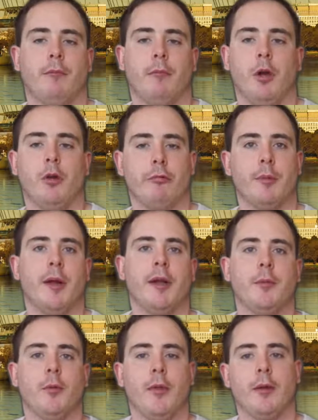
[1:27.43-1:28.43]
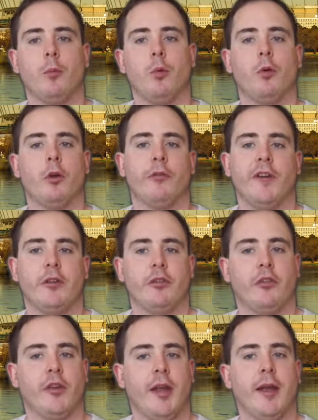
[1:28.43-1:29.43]
Over at Moneyball then, Walker
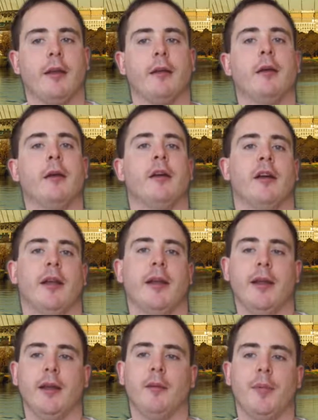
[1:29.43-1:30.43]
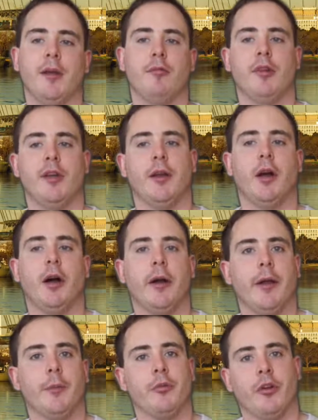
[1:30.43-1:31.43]
features again, and he and Ben Reid are
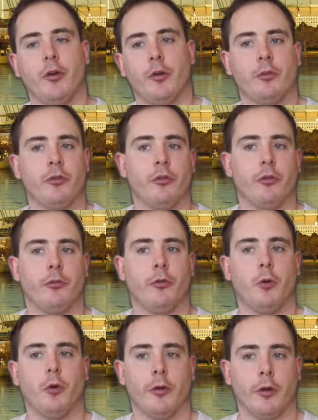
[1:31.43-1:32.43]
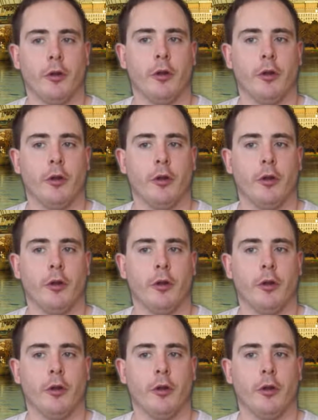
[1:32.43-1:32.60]
high upside options at forward.